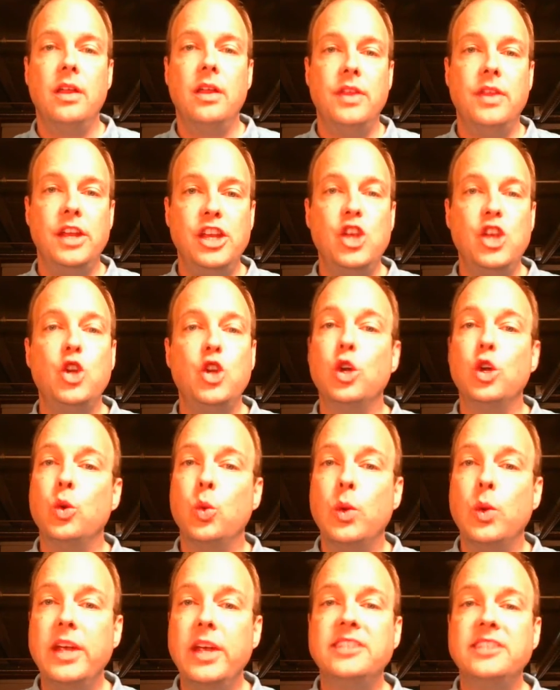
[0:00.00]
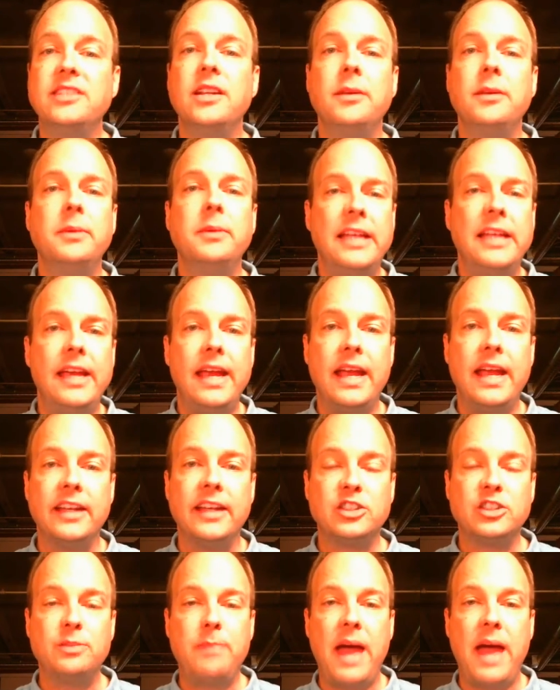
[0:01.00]
that you could reasonably
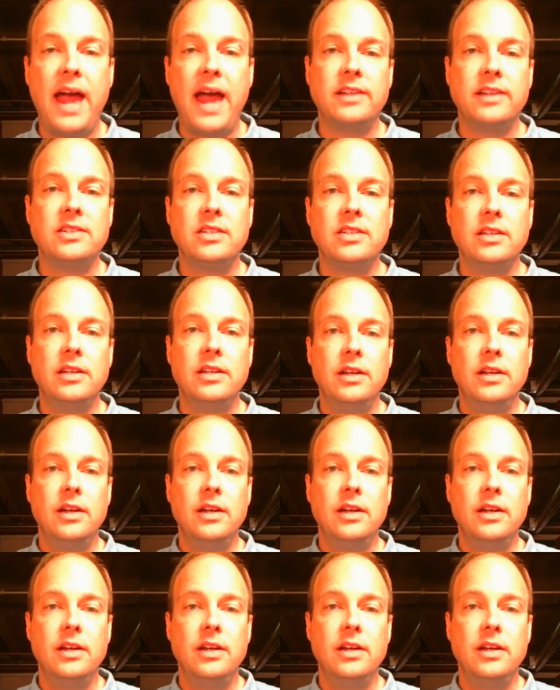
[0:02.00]
expect